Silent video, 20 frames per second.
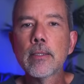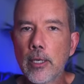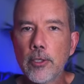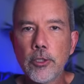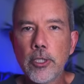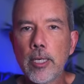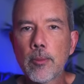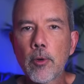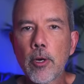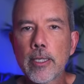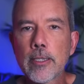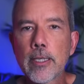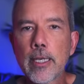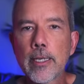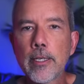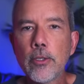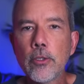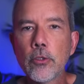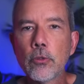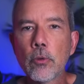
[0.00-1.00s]
On GMRS, I
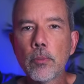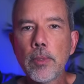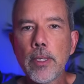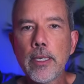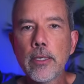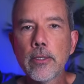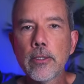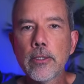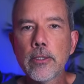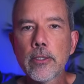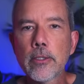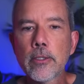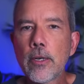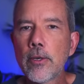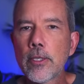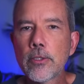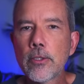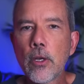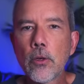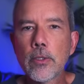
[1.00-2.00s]
can use repeaters. There
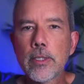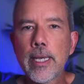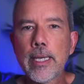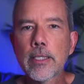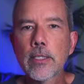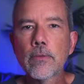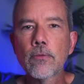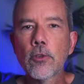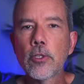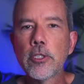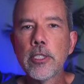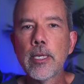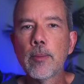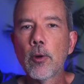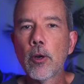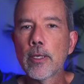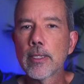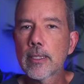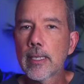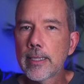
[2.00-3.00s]
is no test for
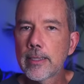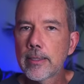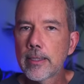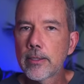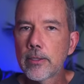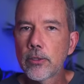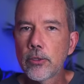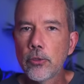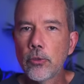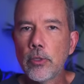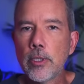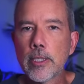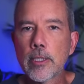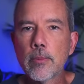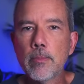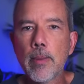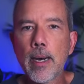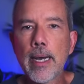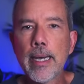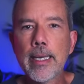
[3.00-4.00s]
GMRS license. You
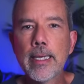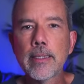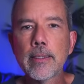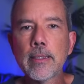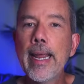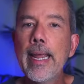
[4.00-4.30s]
just buy it.